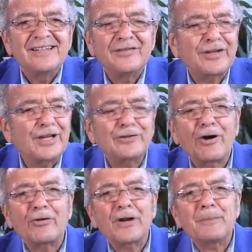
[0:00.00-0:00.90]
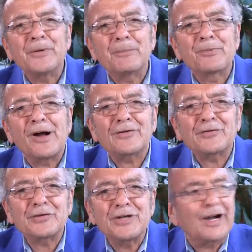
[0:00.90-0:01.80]
The kid growing up in the
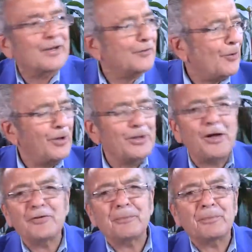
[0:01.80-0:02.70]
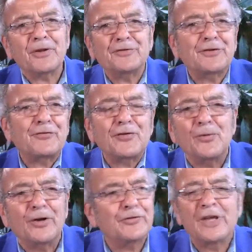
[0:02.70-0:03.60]
Bronx and Yonkers, all over the place, different
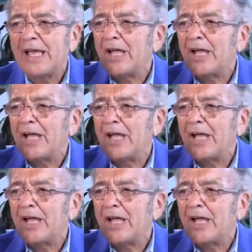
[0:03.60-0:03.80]
ones.